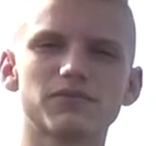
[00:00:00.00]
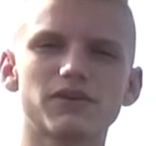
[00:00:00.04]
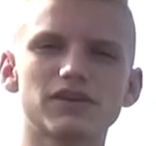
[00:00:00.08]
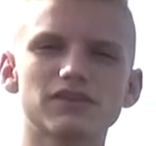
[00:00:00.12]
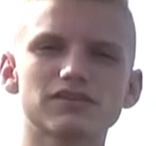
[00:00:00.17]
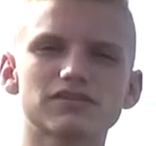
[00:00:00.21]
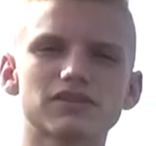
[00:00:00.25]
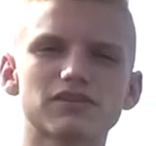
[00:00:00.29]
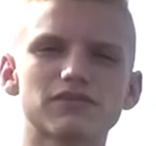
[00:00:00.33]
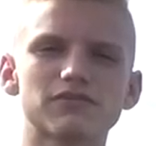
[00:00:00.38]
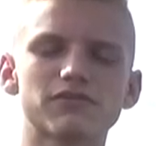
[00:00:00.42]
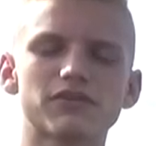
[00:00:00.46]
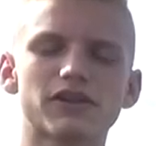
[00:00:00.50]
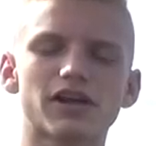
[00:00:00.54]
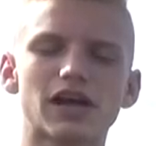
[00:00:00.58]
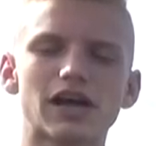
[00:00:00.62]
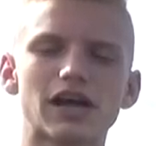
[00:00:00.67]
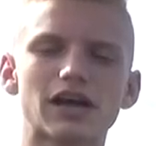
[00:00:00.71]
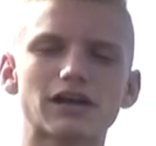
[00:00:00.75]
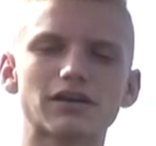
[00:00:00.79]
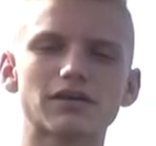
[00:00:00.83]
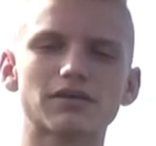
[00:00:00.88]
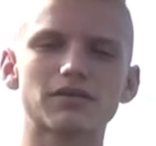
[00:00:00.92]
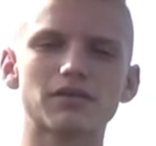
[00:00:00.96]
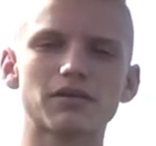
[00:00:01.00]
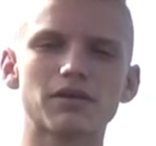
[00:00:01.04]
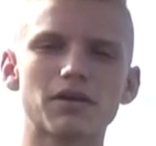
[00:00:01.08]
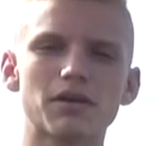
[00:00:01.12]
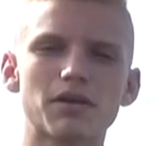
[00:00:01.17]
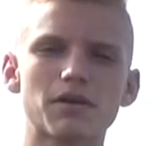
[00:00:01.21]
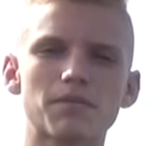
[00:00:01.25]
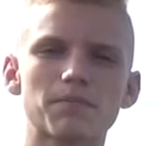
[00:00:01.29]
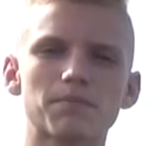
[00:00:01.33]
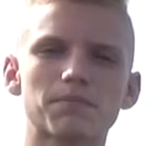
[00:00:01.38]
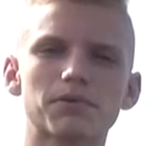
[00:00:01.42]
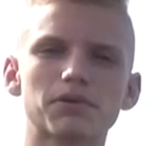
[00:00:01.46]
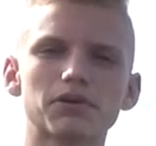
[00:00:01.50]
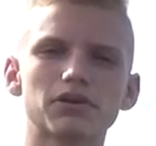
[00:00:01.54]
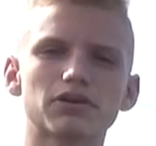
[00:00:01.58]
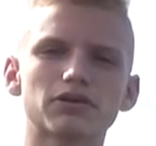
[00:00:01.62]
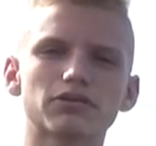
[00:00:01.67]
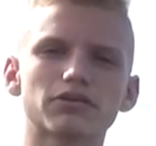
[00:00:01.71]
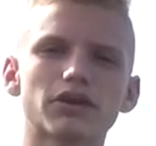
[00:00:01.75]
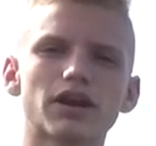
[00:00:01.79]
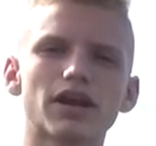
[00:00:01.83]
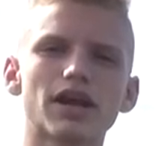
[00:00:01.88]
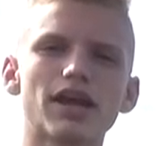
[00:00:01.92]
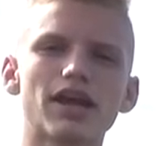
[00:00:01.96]
Place the flag. Put
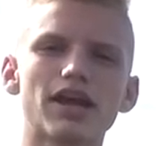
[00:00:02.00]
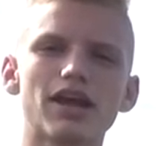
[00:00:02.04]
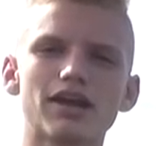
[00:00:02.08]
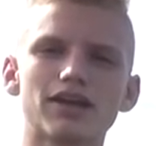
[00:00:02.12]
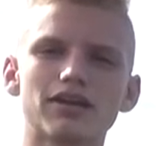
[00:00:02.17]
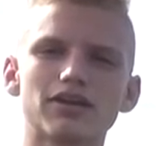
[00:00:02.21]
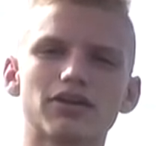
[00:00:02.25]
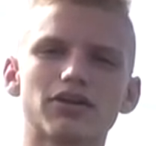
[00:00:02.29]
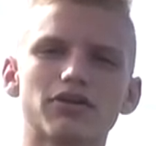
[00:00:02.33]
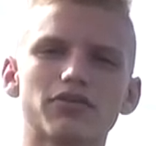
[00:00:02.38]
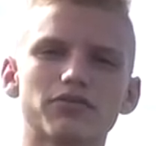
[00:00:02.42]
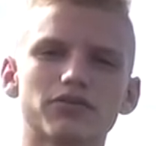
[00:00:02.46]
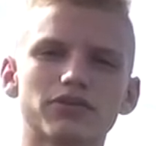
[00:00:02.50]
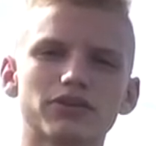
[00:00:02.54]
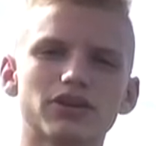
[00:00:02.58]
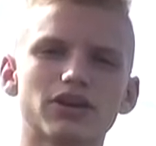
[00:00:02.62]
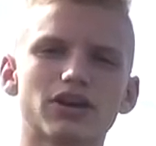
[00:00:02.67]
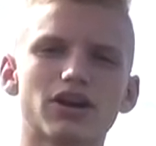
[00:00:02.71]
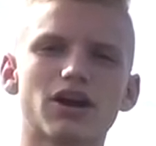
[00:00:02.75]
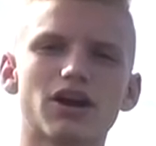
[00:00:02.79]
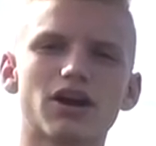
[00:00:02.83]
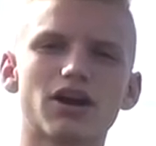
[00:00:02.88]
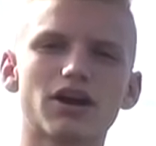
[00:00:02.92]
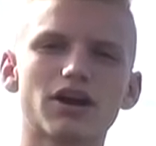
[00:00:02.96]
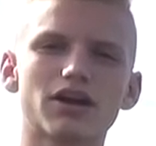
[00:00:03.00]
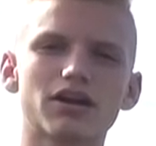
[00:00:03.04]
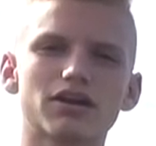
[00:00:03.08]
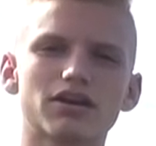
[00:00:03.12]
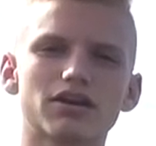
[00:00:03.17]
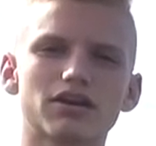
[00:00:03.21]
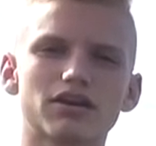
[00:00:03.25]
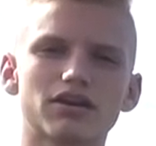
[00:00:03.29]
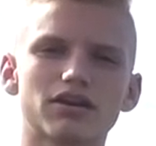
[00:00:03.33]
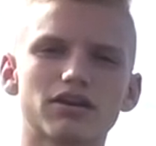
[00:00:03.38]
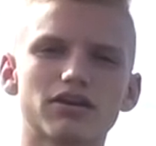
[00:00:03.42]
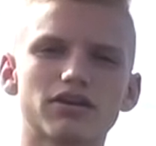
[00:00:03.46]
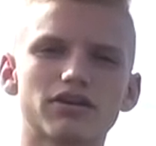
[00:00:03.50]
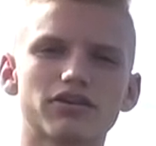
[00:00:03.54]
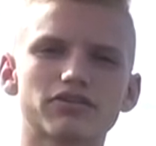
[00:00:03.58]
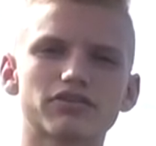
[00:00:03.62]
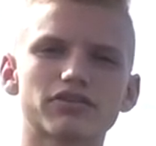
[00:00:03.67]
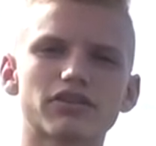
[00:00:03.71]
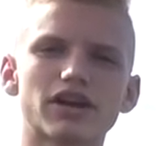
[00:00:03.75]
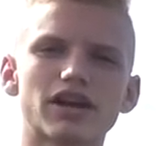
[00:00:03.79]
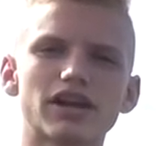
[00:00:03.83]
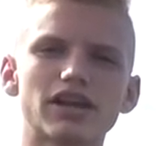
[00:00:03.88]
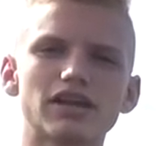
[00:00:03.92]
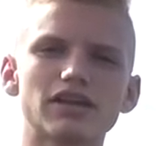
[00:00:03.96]
your right hand over your heart.
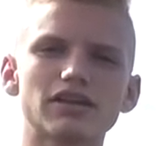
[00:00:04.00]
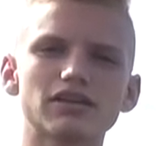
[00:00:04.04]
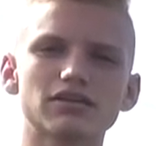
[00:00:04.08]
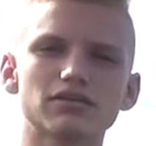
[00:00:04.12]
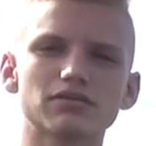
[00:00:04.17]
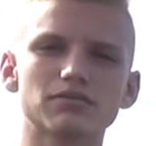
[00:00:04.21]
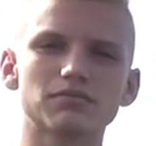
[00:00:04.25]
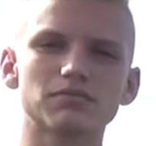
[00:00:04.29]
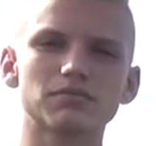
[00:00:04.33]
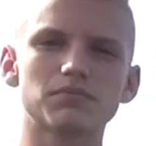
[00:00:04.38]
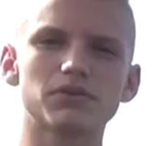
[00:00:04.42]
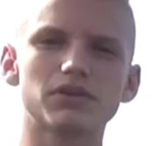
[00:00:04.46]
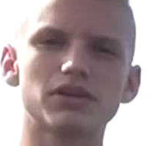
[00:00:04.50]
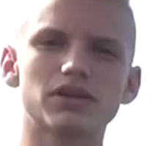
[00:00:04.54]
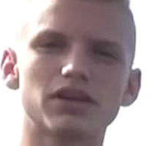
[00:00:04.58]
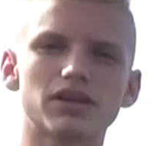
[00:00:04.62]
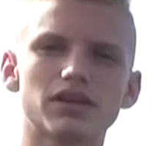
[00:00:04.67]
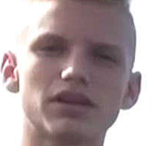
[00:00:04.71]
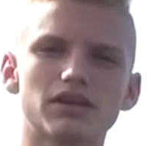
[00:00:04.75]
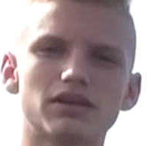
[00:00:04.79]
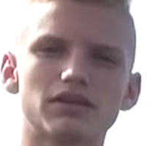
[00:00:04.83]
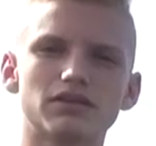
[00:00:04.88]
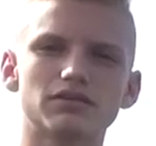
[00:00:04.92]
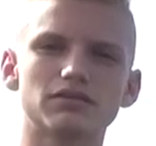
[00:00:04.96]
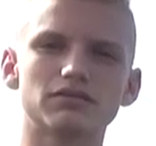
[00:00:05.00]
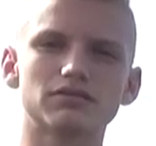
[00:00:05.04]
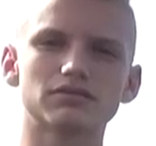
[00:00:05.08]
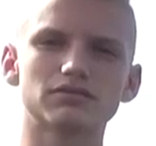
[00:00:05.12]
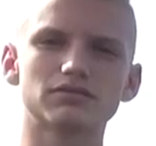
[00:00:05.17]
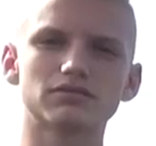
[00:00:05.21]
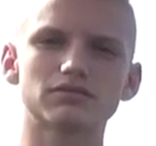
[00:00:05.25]
Ready? Begin.